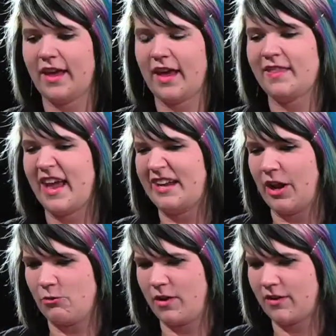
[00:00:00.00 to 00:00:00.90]
in the end,
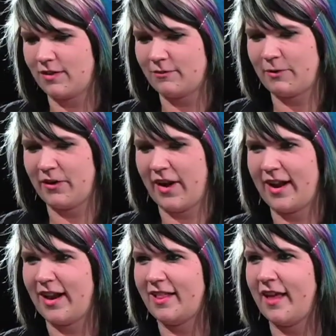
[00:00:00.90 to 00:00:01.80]
I don't want to regret
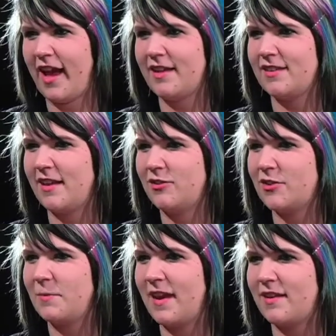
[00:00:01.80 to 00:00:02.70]
anything I said
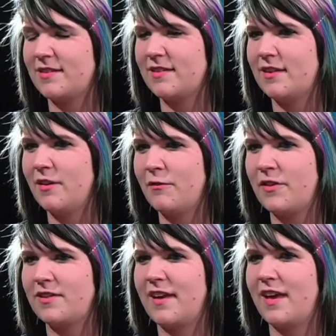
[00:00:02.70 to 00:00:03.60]
just because, for
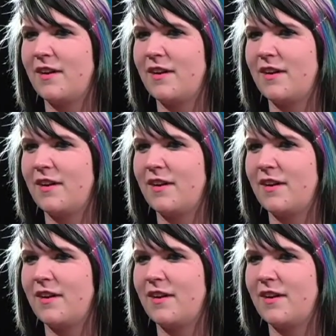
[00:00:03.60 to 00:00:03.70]
the sake